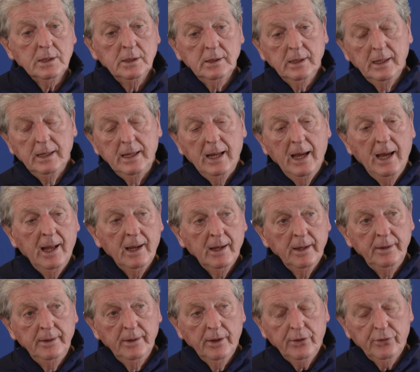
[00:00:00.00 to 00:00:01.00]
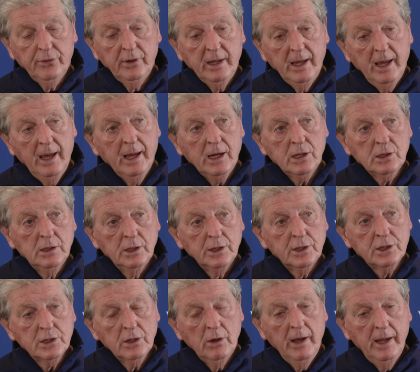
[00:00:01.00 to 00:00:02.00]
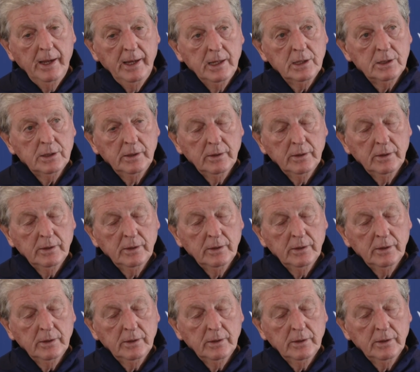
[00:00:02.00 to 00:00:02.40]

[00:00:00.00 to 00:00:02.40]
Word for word: and, and Alan are three excellent signings,